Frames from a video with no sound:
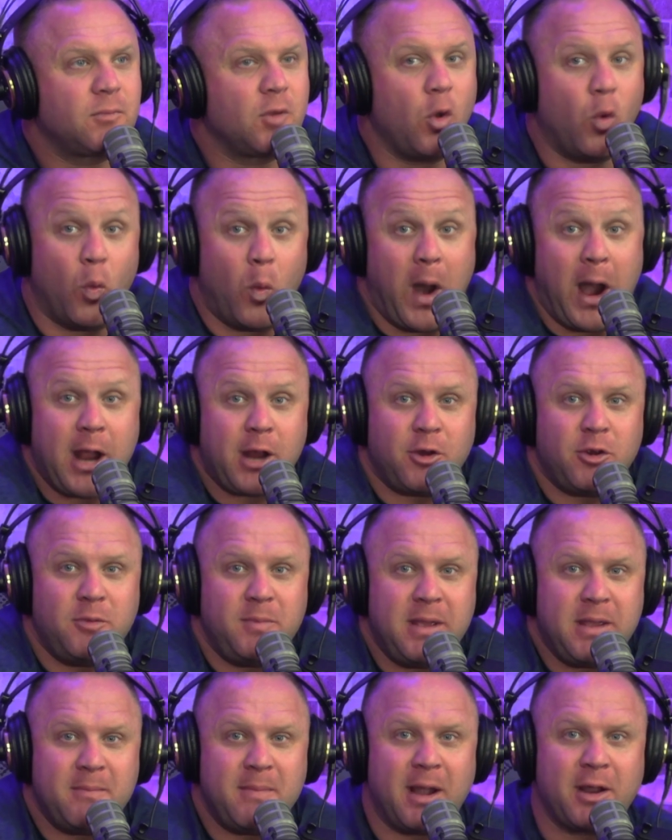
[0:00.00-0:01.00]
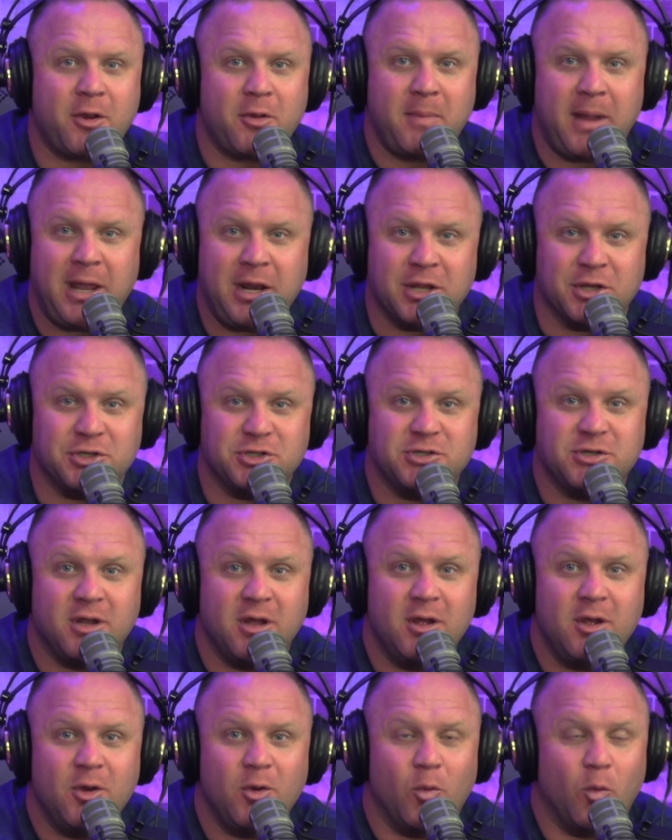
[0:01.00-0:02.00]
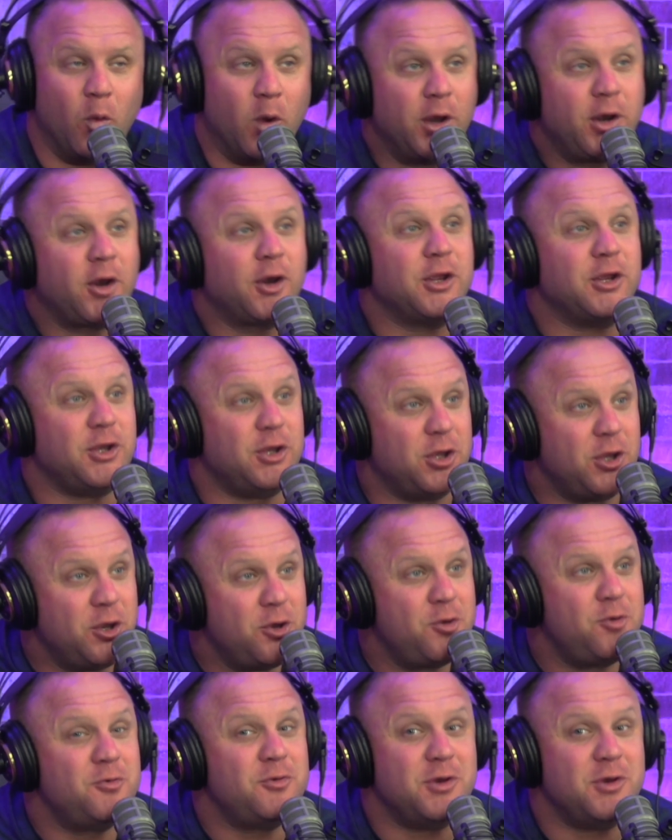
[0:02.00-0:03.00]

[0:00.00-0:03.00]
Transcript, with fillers: Why are you being micromanaged? What are you